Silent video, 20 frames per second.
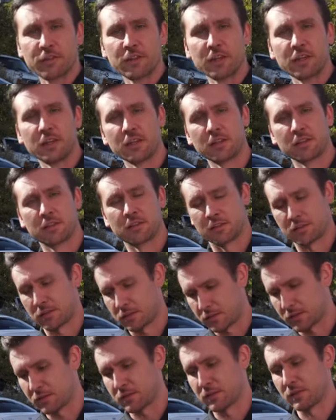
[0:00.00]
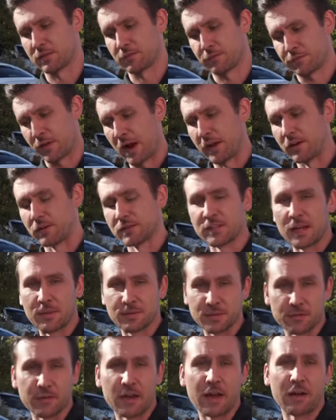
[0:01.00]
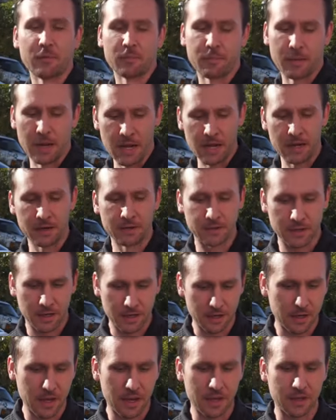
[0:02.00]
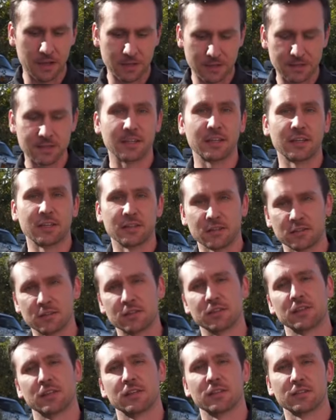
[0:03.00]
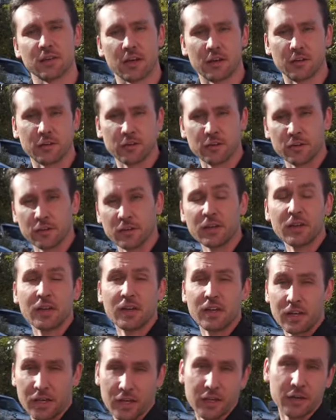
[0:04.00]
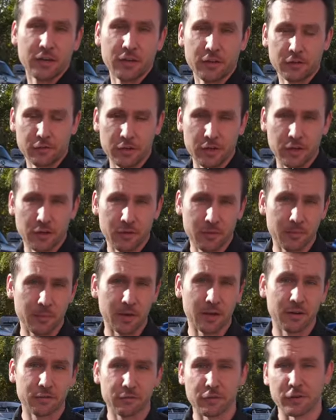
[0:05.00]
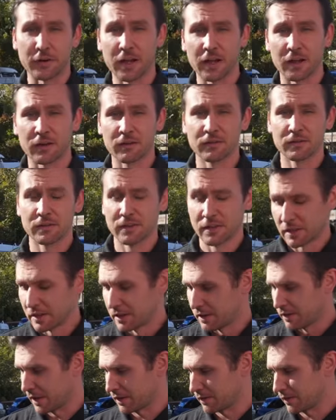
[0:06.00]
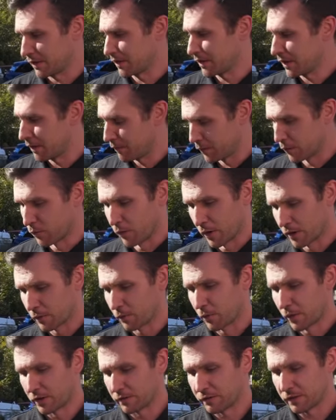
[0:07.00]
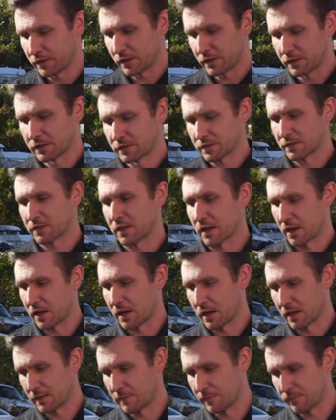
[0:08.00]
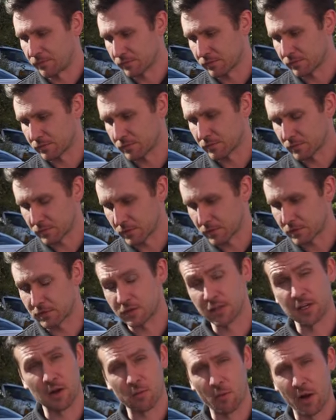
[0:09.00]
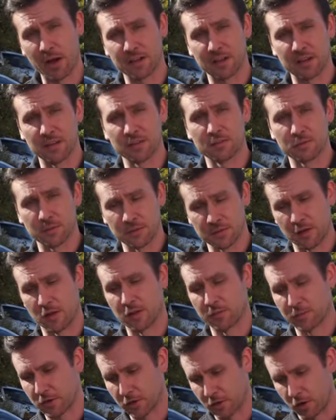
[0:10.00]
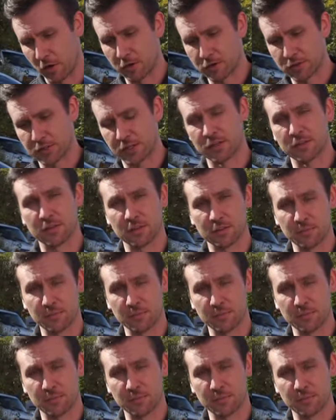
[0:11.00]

of the the final steps of how to bond an, a skin to the inside of your hood in another video. But for now, that's it. If you want one of these uh, DIY kits, we sell them in a large kit